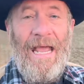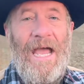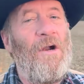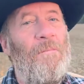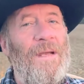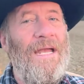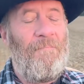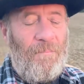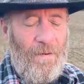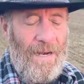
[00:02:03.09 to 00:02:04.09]
It'll be in
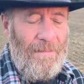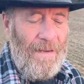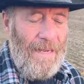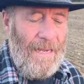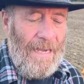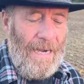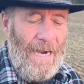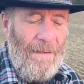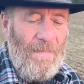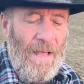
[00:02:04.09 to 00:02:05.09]
print.
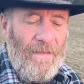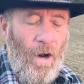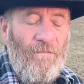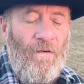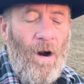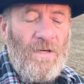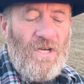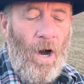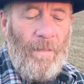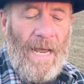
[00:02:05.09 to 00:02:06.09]
The Old Farmers
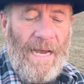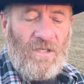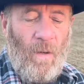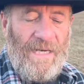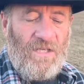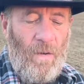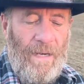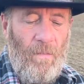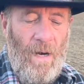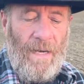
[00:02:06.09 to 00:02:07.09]
Almanac
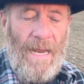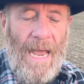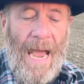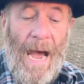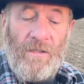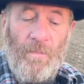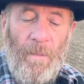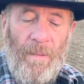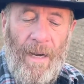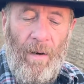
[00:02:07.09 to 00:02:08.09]
2021, How to
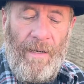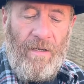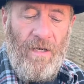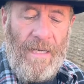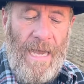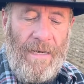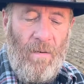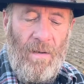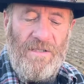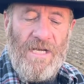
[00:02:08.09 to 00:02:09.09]
Prepare and Cook
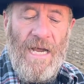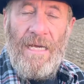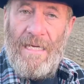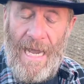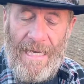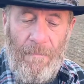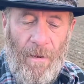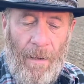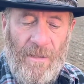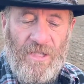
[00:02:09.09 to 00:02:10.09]
Acorns, Yankee
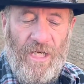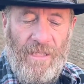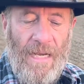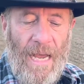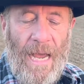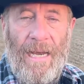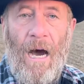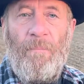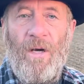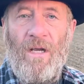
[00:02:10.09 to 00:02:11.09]
Publishing, and I'll
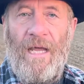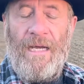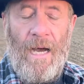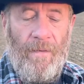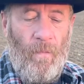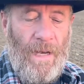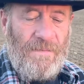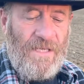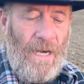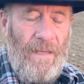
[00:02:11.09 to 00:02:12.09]
put a link on the
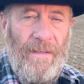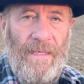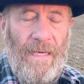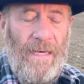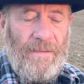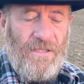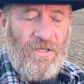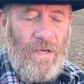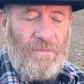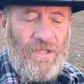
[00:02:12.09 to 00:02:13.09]
website, on the
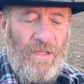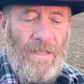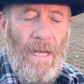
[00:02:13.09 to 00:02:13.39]
description.